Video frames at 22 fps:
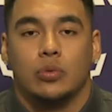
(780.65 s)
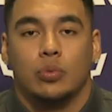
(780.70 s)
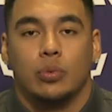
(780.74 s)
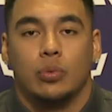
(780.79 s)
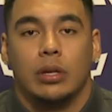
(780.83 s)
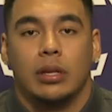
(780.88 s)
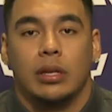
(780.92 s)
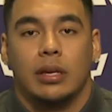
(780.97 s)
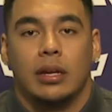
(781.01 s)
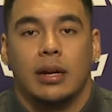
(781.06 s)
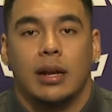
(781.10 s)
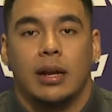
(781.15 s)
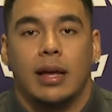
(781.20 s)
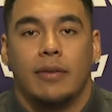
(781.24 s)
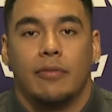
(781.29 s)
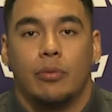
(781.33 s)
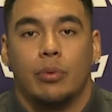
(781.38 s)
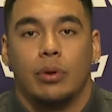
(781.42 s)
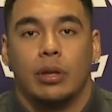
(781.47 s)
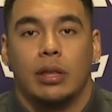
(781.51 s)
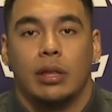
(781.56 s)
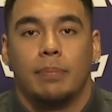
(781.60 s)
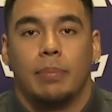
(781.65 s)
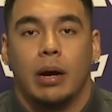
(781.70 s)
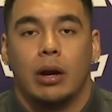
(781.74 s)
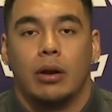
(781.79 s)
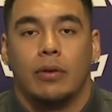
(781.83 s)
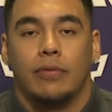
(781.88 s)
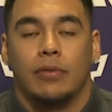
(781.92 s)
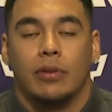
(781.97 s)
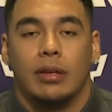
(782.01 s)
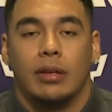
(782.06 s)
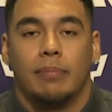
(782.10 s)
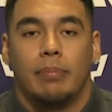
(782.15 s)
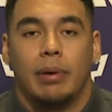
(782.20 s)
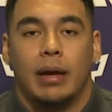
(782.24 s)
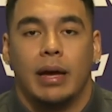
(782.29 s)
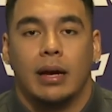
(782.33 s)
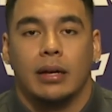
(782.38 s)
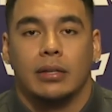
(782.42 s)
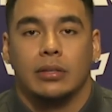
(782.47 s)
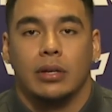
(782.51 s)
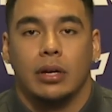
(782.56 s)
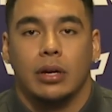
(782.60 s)
really going to have a really powerful
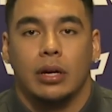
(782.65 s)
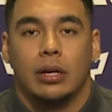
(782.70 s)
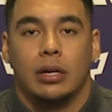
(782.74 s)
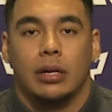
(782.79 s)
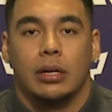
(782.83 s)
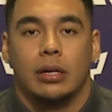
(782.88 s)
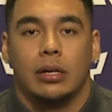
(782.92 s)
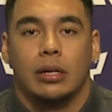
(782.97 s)
impact on